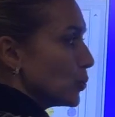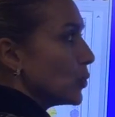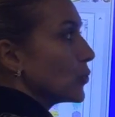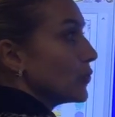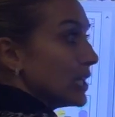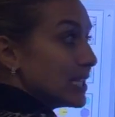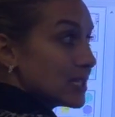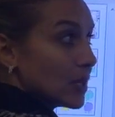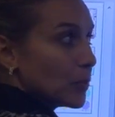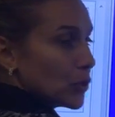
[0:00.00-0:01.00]
to both of
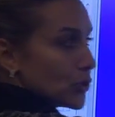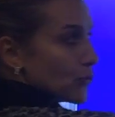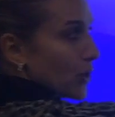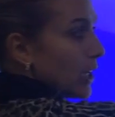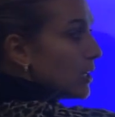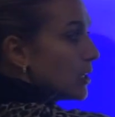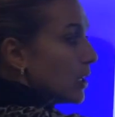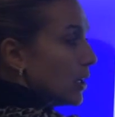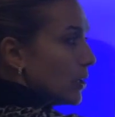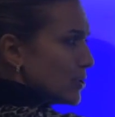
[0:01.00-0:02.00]
these numbers, right?
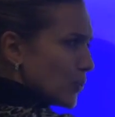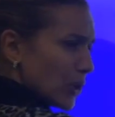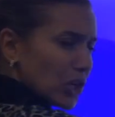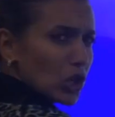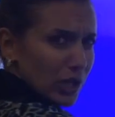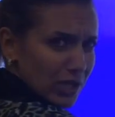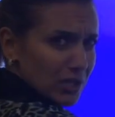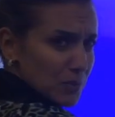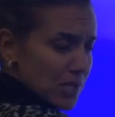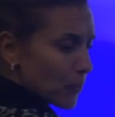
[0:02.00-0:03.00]
So we're going to look at
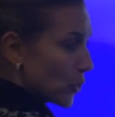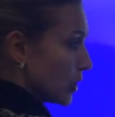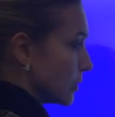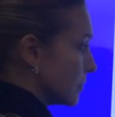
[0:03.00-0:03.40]
them separate.